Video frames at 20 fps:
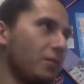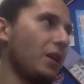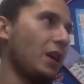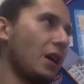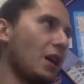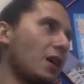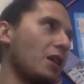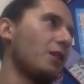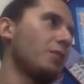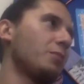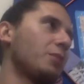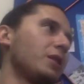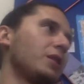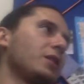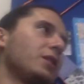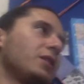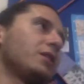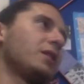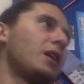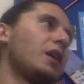Yeah, but
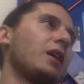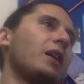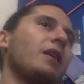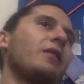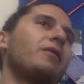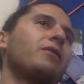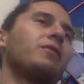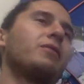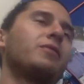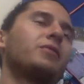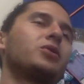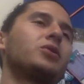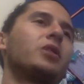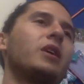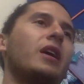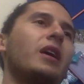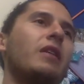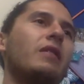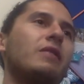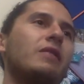I have
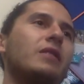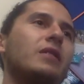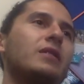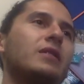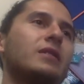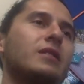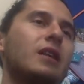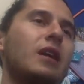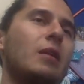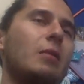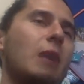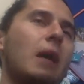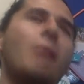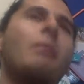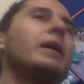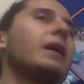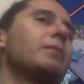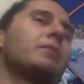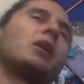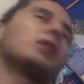this. I
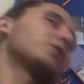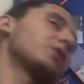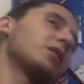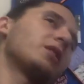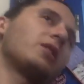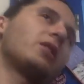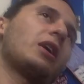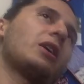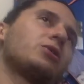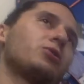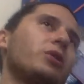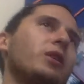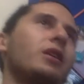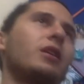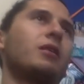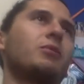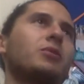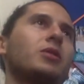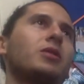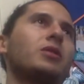mean, I'm not trying to graduate.
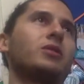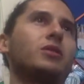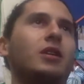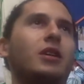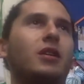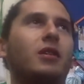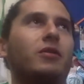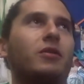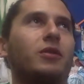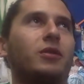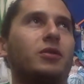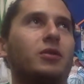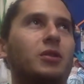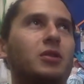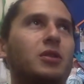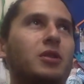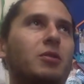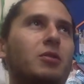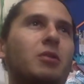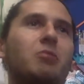I'm trying to stay here for as long
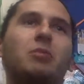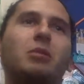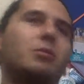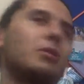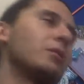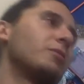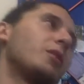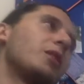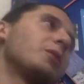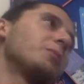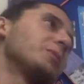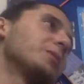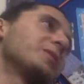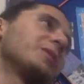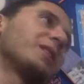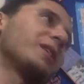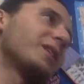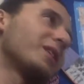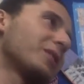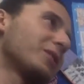as I want. But my mom is
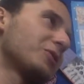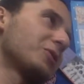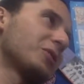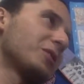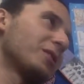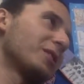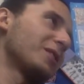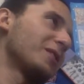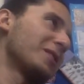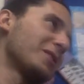like trying to.